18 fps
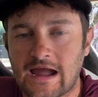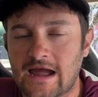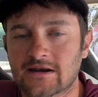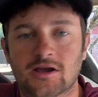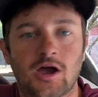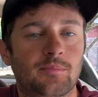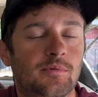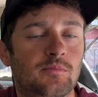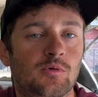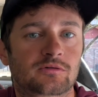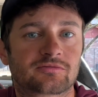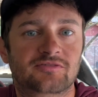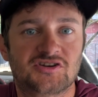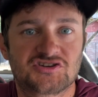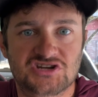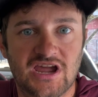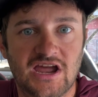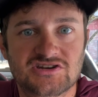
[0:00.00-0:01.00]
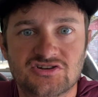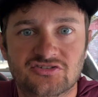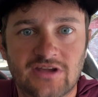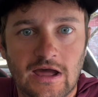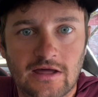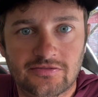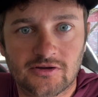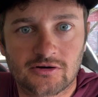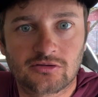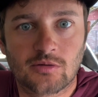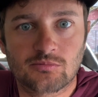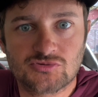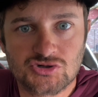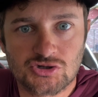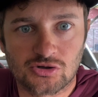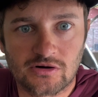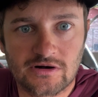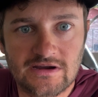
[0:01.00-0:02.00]
I had a couple more fish catches out there in them
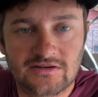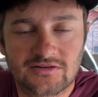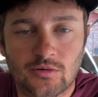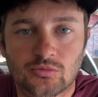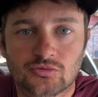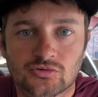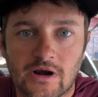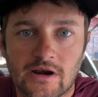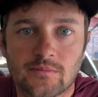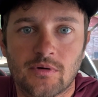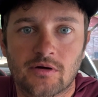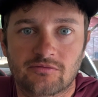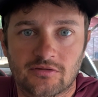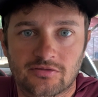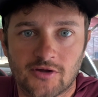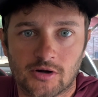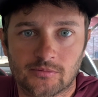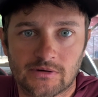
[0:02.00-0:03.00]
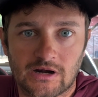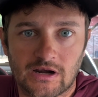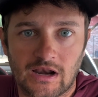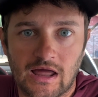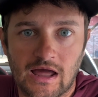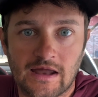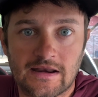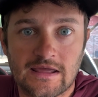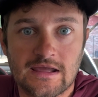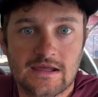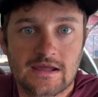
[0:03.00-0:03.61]
trees that was right above the thermocline.